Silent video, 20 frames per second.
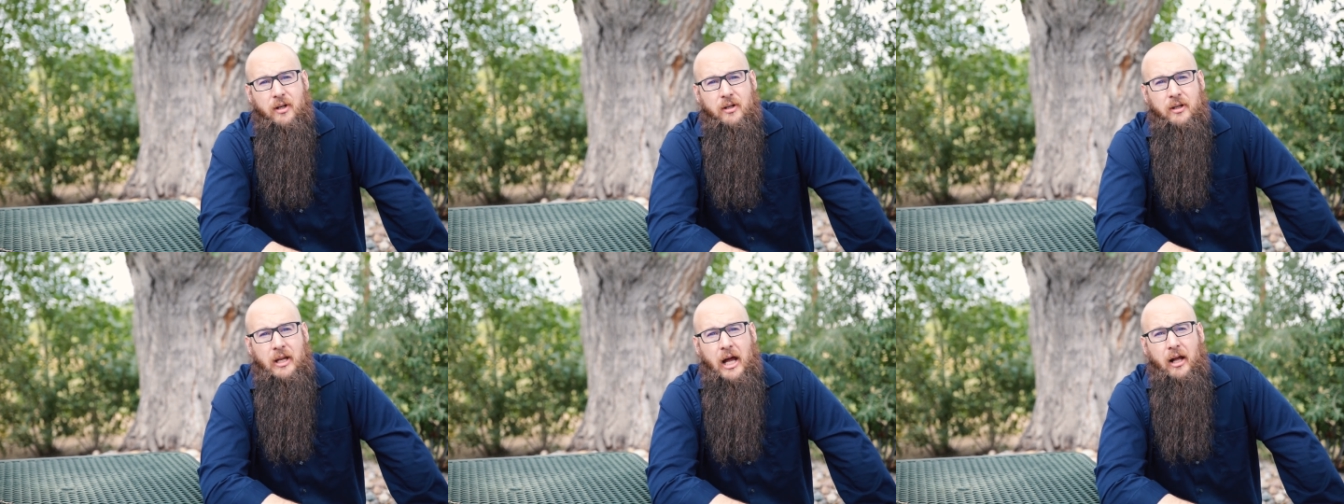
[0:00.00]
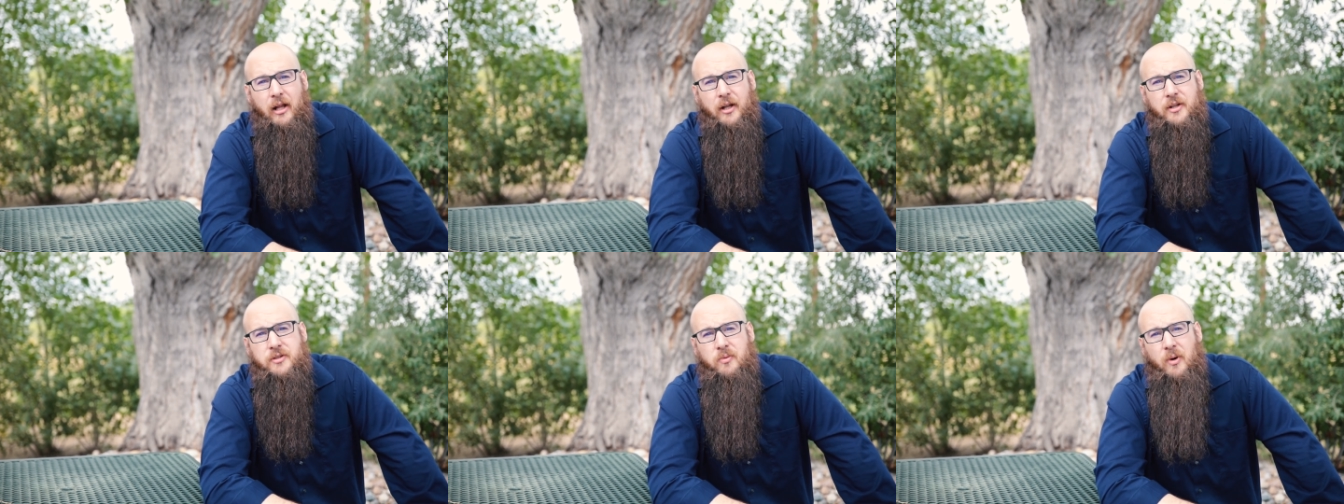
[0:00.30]

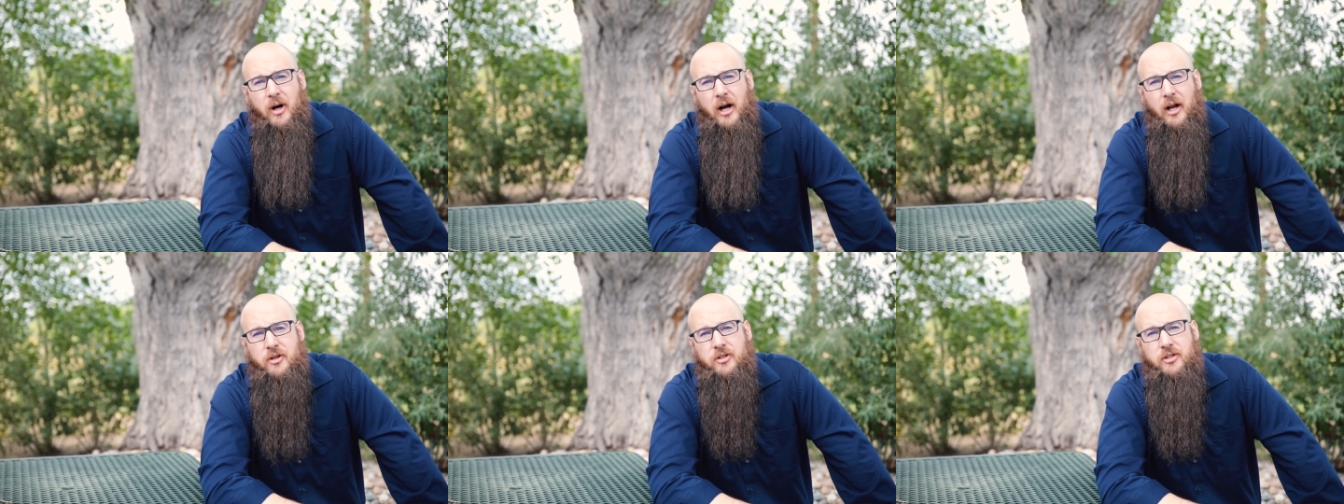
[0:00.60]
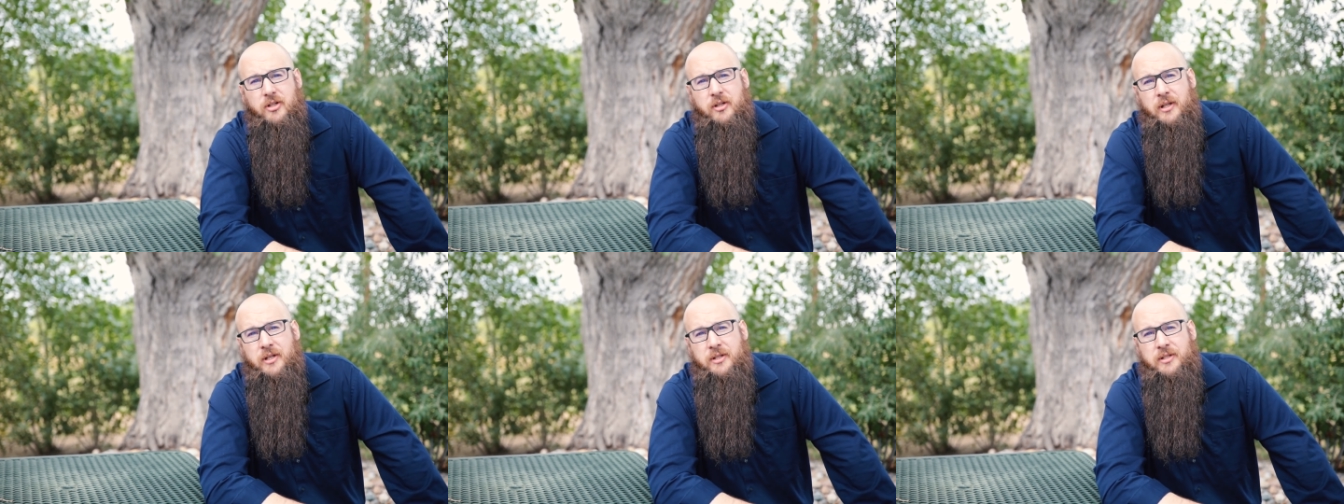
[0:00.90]
Now let's
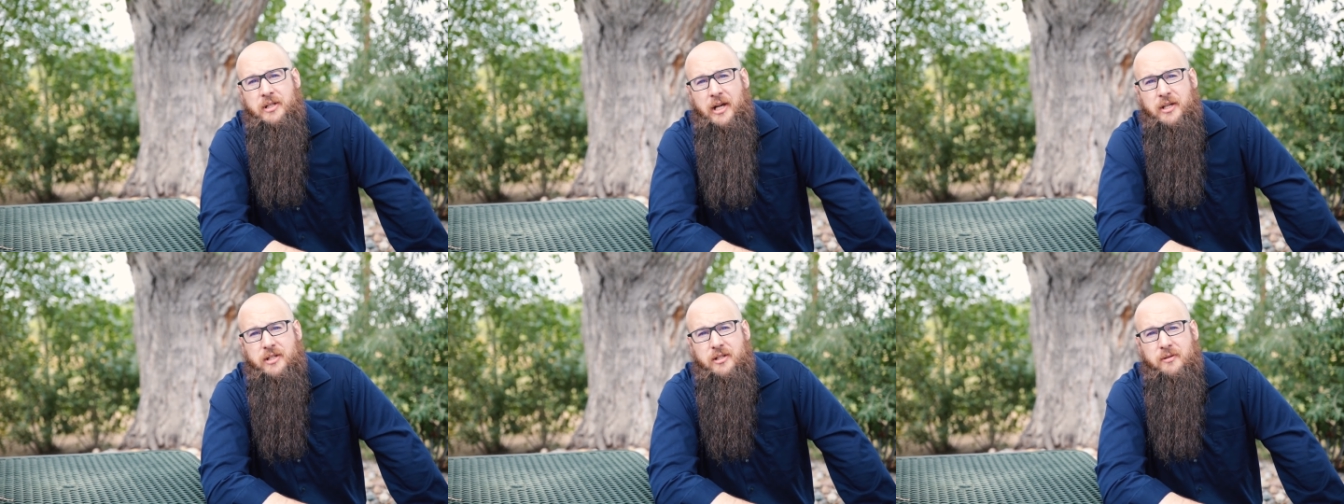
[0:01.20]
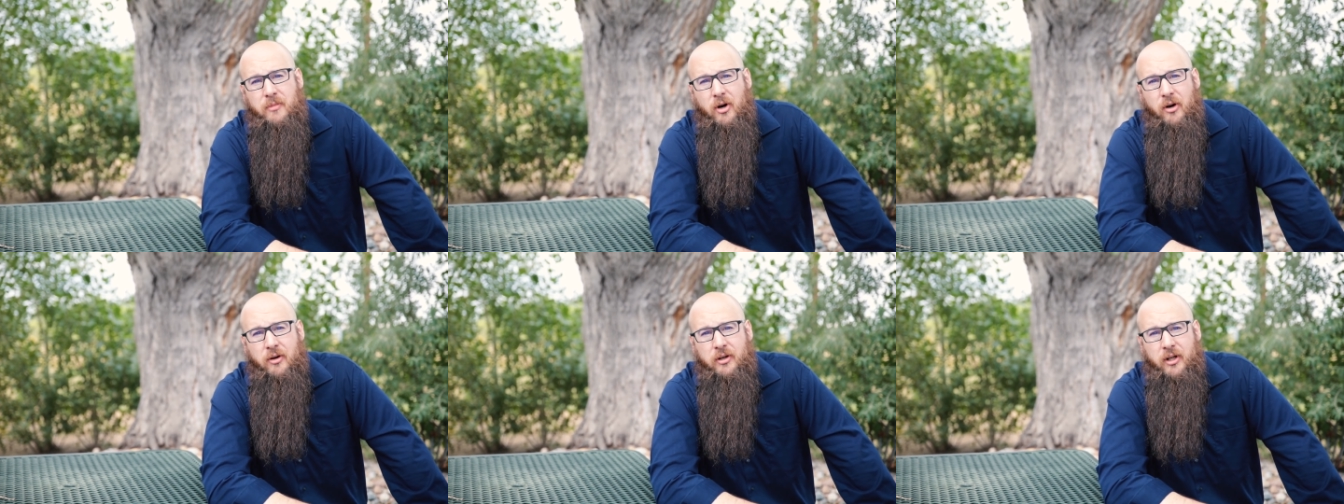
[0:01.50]
watch this
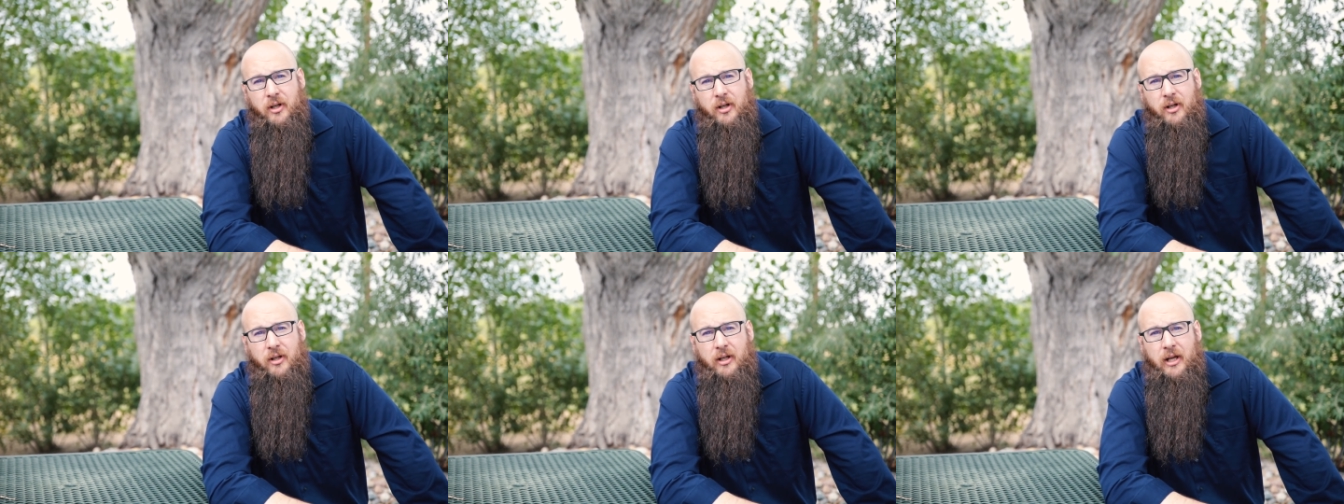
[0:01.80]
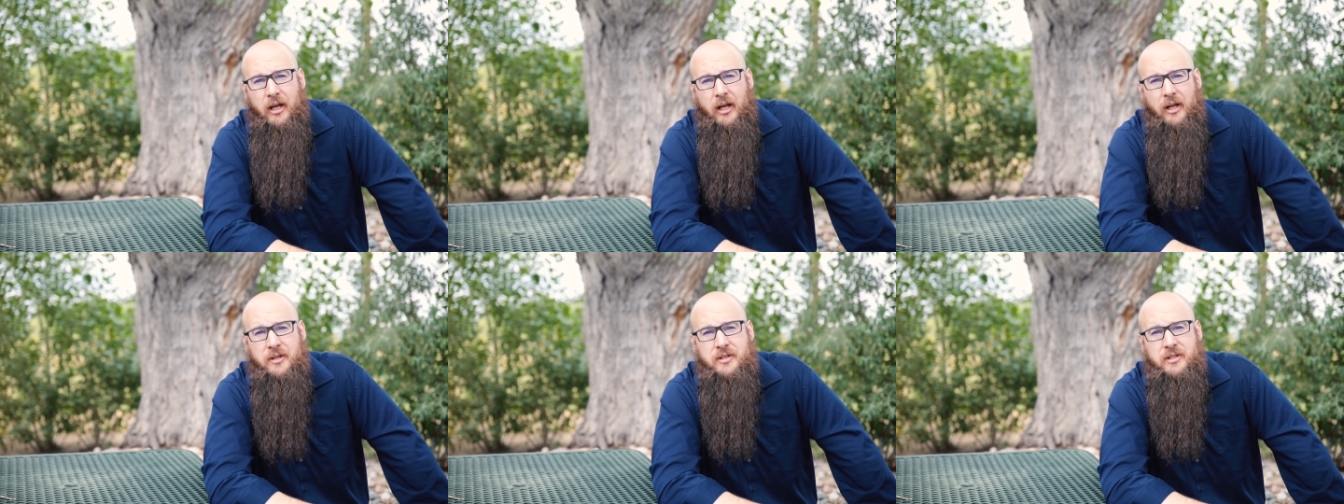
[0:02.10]
testimonial
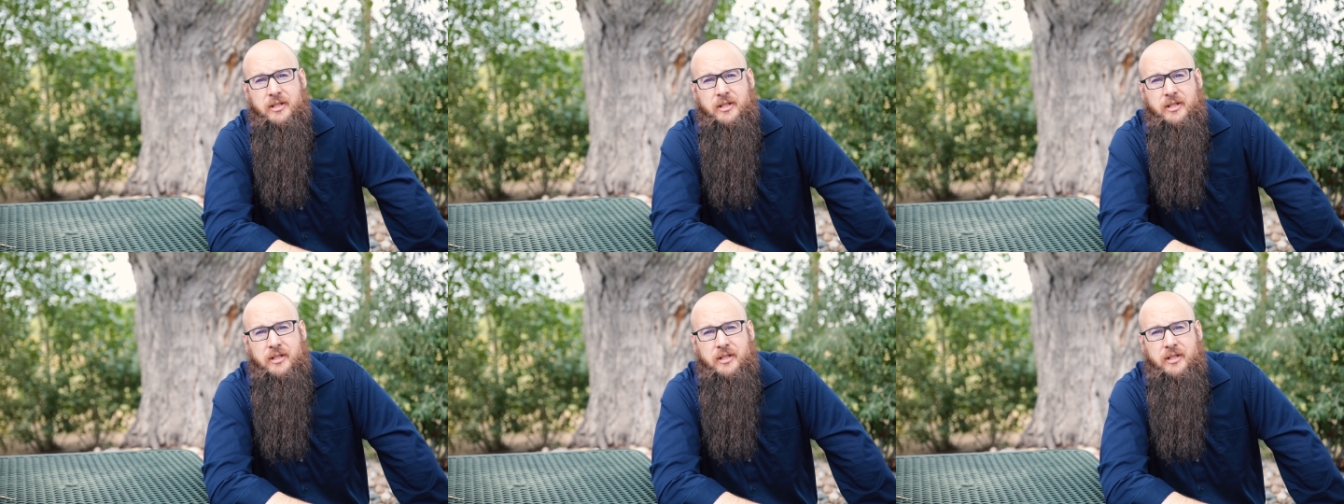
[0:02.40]
and